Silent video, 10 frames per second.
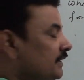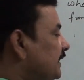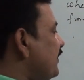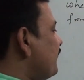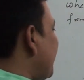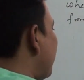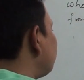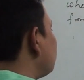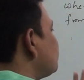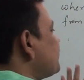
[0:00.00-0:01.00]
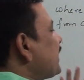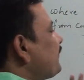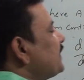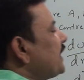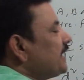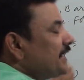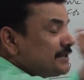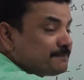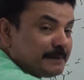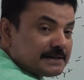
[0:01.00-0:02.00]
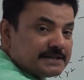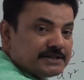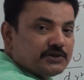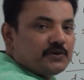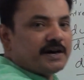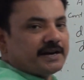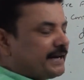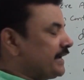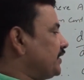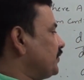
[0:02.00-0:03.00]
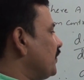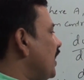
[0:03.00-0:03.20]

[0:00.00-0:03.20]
Then we have to check whether it is positive or negative.